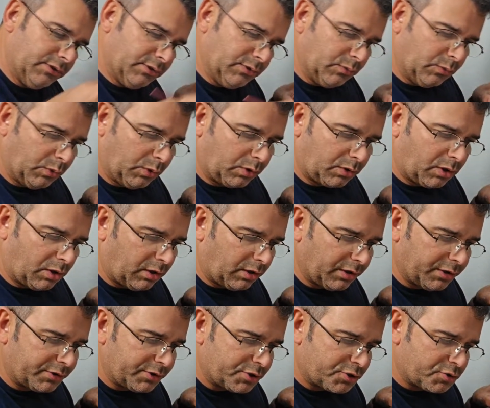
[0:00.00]
We'll call
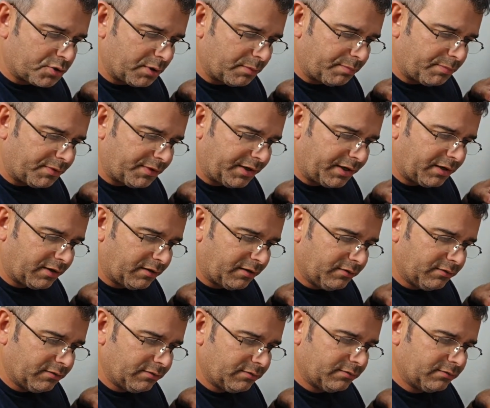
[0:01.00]
it the trip
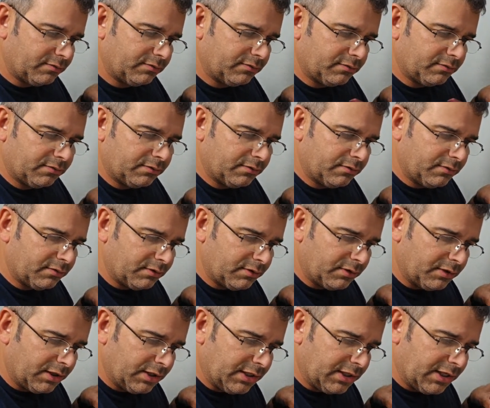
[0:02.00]
there
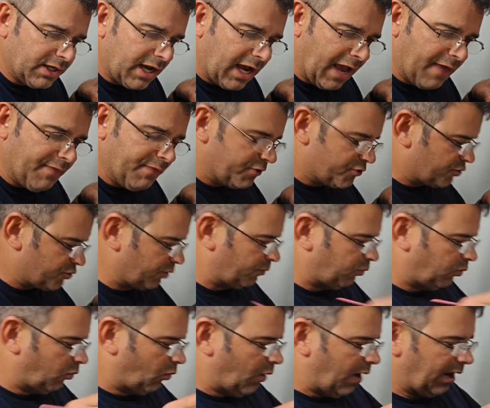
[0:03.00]
and the trip
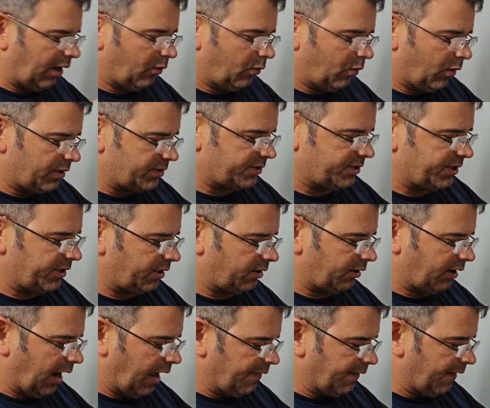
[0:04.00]
while I was there,
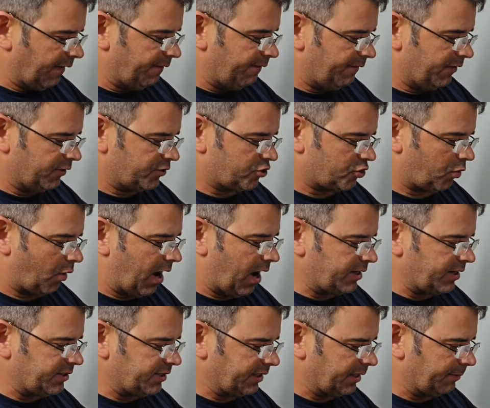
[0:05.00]
and then the
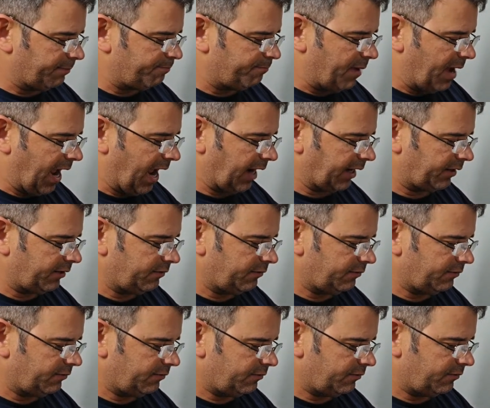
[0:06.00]
trying to get back.
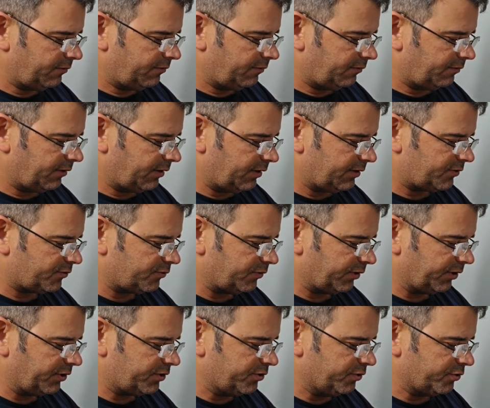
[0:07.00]
That's
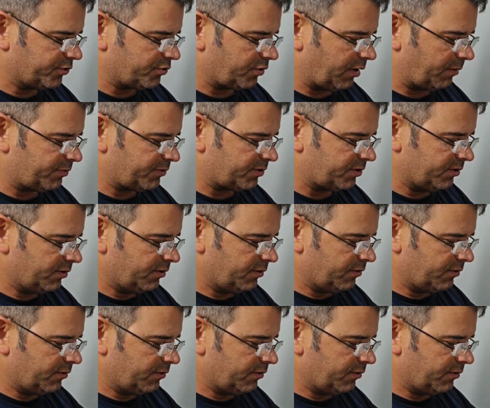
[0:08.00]
really 2 trips.